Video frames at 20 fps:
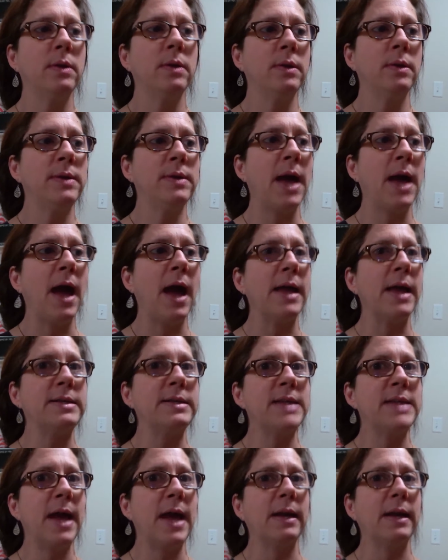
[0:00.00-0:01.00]
9,
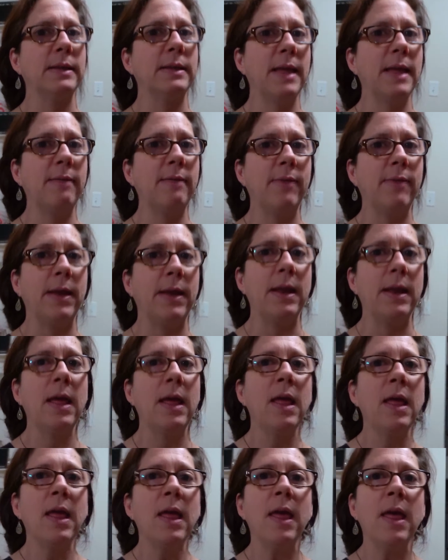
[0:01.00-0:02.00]
10, 11,
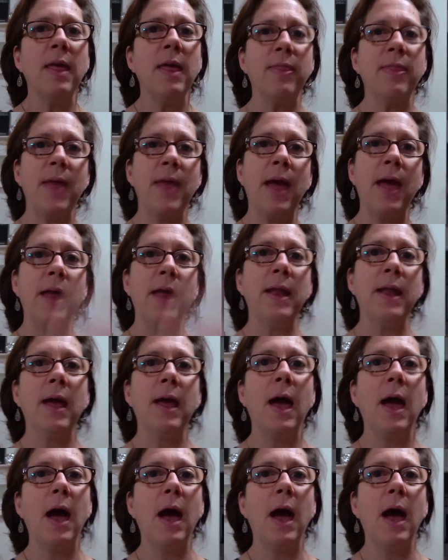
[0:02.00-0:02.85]
then